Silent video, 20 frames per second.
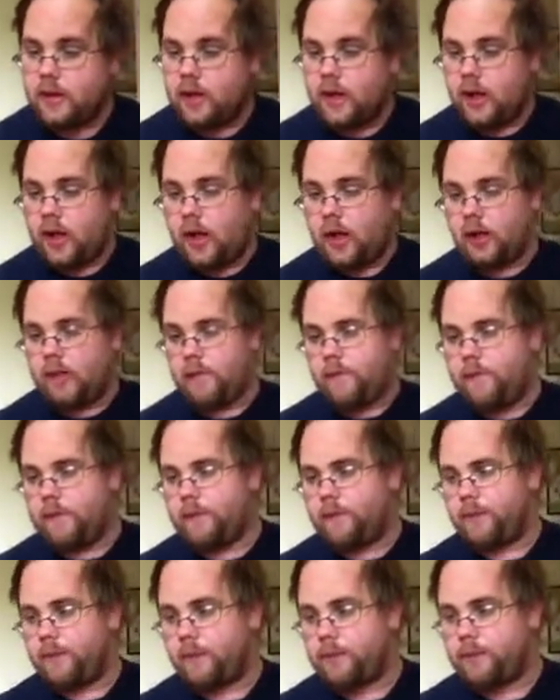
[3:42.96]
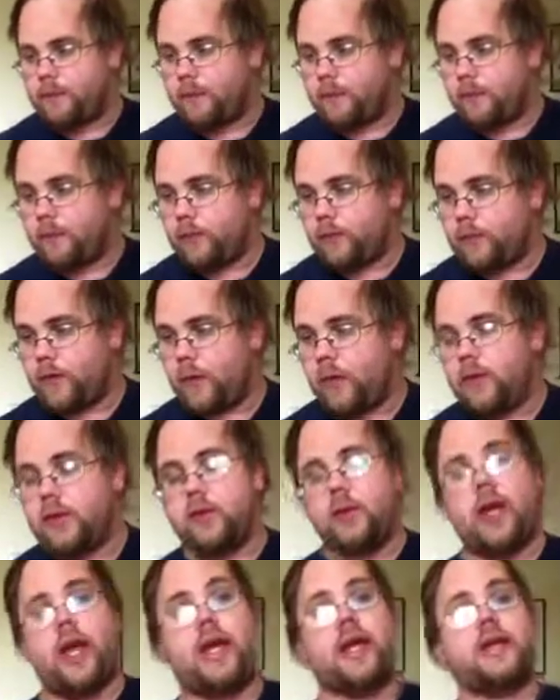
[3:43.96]

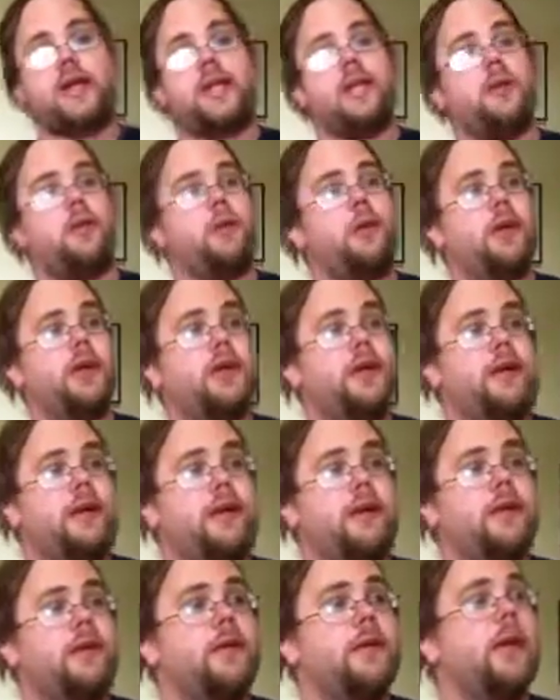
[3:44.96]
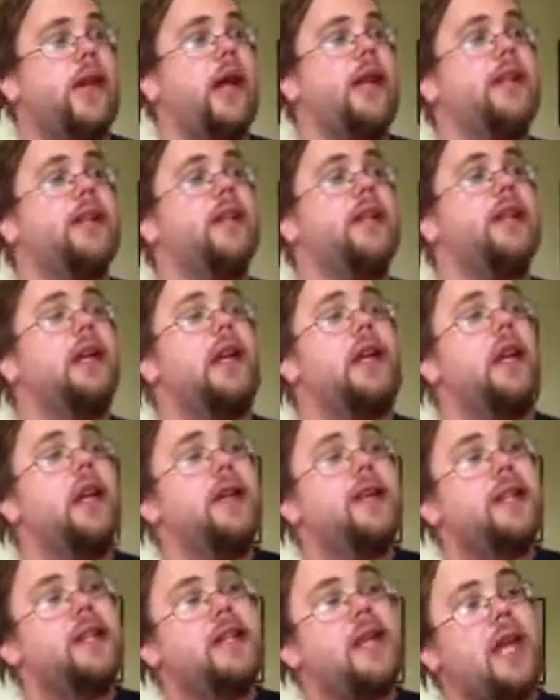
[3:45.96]
You had the return. You had the
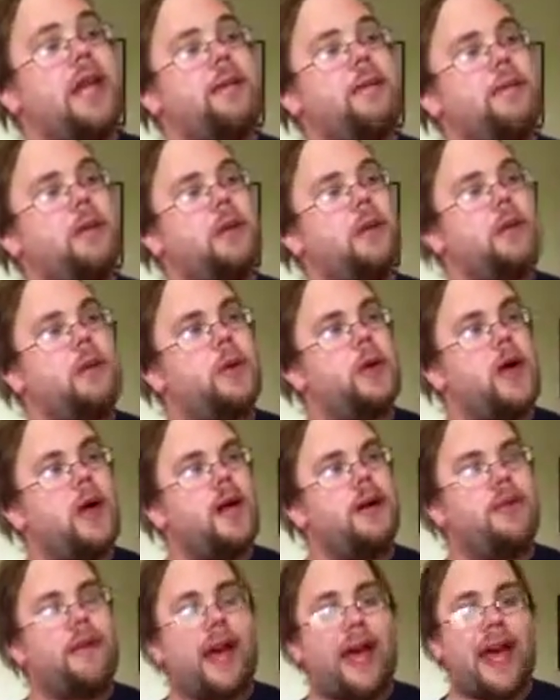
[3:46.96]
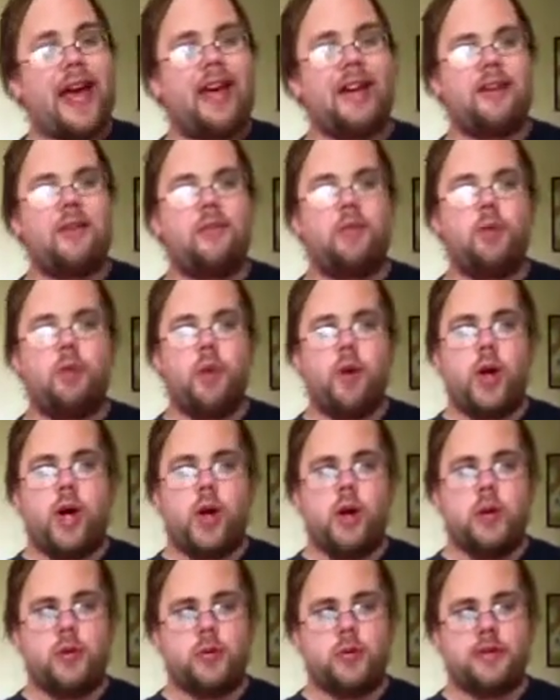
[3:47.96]
debut of Adam
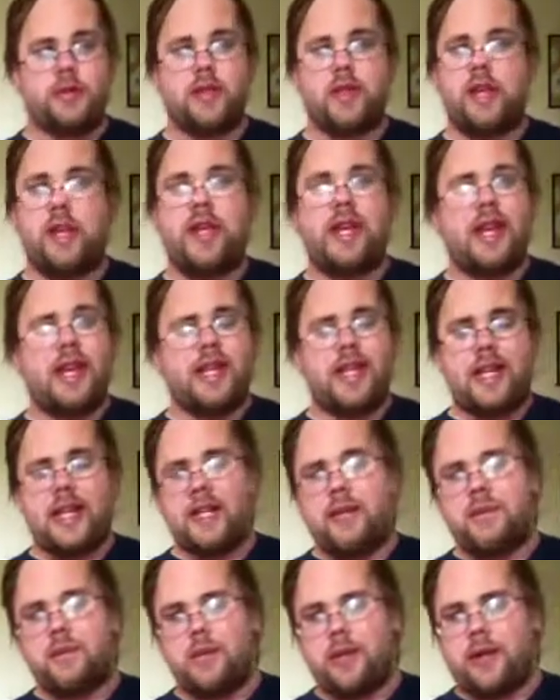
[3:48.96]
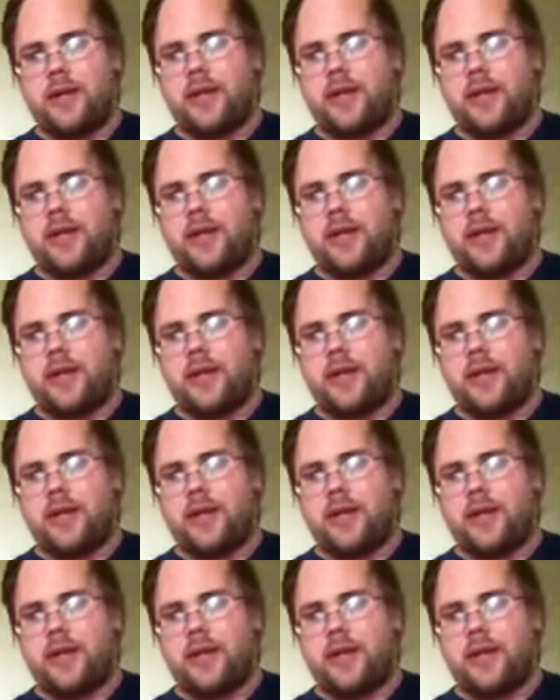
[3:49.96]
Rose. He didn't